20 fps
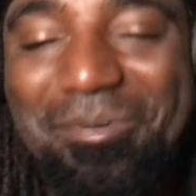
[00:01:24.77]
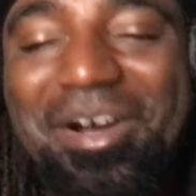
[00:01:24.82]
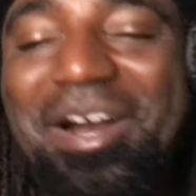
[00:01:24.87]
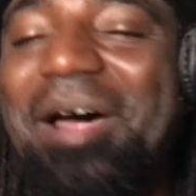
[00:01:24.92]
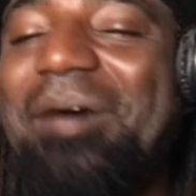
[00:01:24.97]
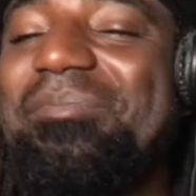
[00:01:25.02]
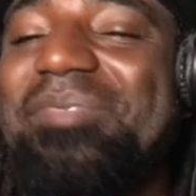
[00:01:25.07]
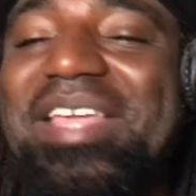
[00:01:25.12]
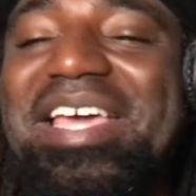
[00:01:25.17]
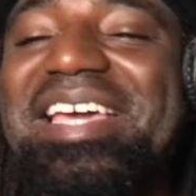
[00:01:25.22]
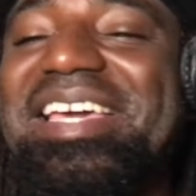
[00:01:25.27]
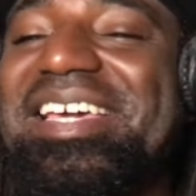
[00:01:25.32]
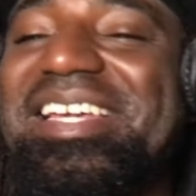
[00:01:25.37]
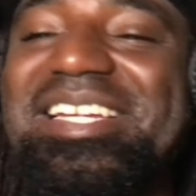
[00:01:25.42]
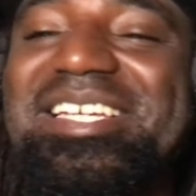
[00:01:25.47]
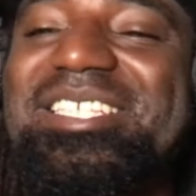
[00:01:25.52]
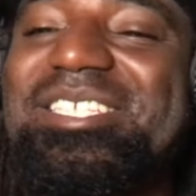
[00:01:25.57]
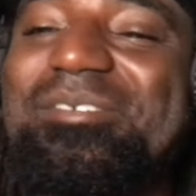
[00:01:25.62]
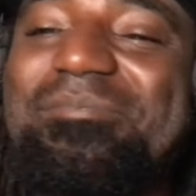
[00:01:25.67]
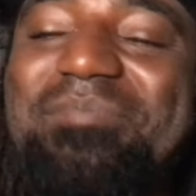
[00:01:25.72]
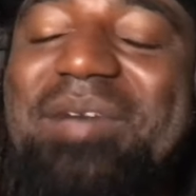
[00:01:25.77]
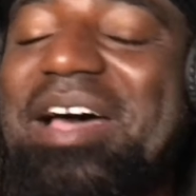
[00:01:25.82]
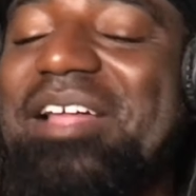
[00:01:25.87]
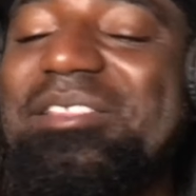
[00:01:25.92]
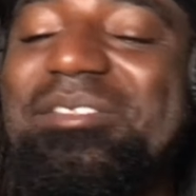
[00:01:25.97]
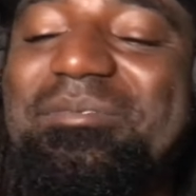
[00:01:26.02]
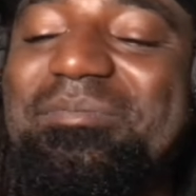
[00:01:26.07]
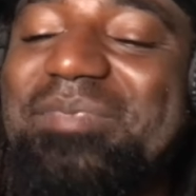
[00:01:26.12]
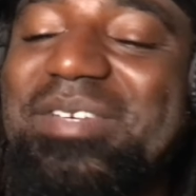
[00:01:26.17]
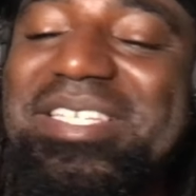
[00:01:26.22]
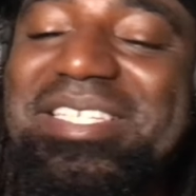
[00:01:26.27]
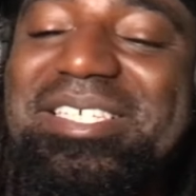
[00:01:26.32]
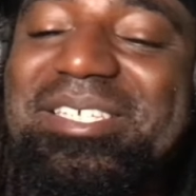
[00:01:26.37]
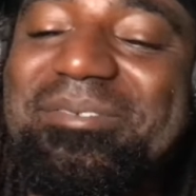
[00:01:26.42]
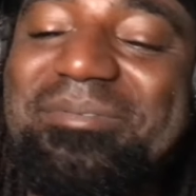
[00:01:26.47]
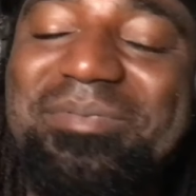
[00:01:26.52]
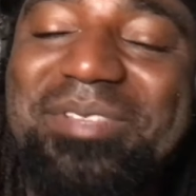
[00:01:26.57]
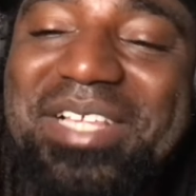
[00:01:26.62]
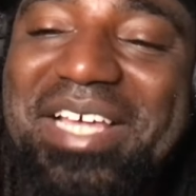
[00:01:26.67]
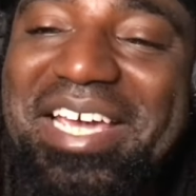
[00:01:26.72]
I'm thinking it's about to be
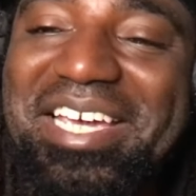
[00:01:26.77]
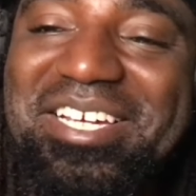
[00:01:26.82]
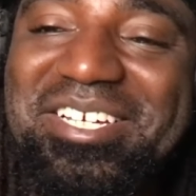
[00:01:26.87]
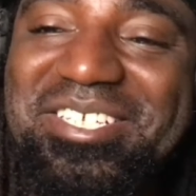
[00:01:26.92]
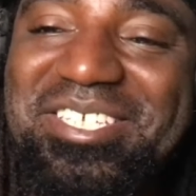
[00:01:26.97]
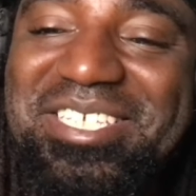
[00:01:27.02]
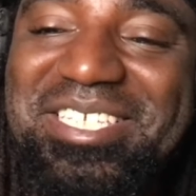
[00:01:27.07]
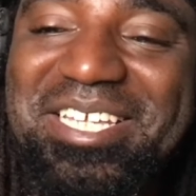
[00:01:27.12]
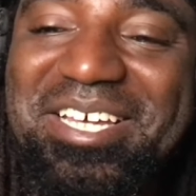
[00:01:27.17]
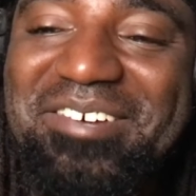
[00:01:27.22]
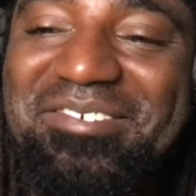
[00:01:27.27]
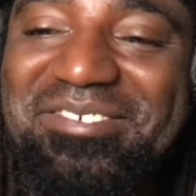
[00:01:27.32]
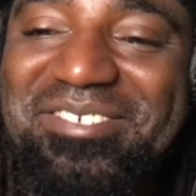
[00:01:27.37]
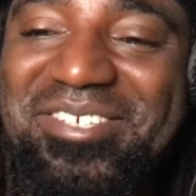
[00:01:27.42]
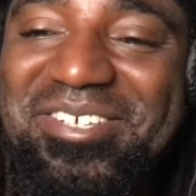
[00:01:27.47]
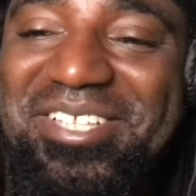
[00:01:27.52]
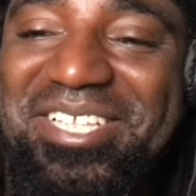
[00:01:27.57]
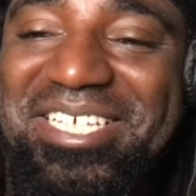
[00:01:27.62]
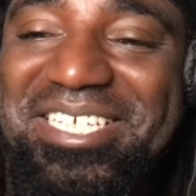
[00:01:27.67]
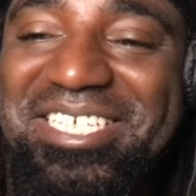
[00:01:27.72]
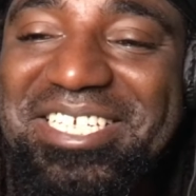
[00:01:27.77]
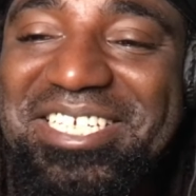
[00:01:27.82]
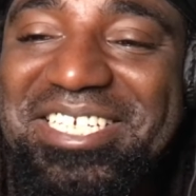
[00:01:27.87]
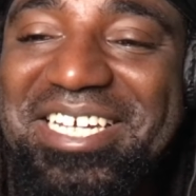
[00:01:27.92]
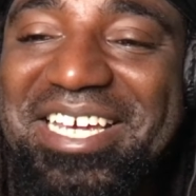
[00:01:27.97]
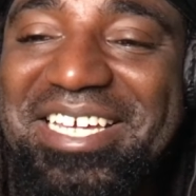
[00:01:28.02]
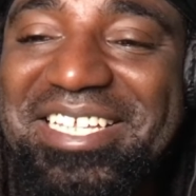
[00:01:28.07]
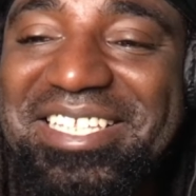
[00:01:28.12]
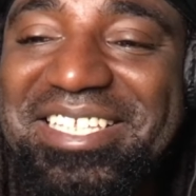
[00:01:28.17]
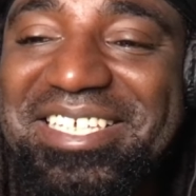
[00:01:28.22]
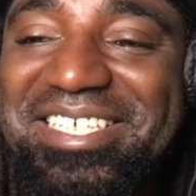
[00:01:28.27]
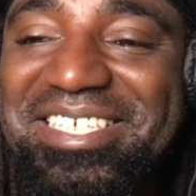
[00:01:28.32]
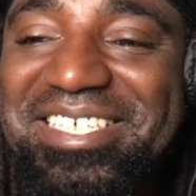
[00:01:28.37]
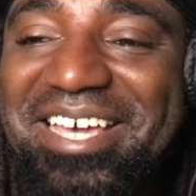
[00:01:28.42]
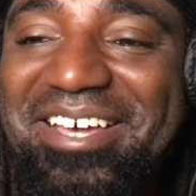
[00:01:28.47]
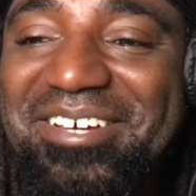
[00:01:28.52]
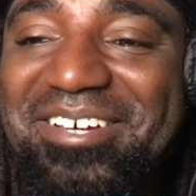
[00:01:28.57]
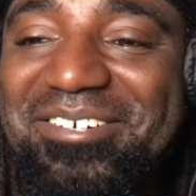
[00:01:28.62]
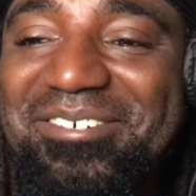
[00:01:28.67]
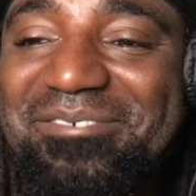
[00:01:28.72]
some weird stuff, so let's check this
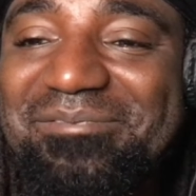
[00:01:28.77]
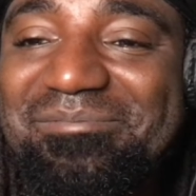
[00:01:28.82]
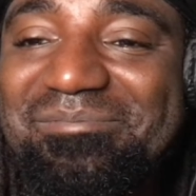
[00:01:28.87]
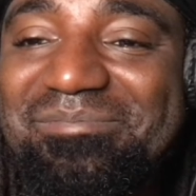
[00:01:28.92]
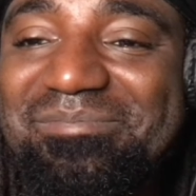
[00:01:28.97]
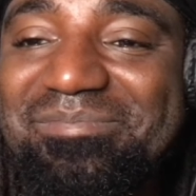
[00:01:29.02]
out.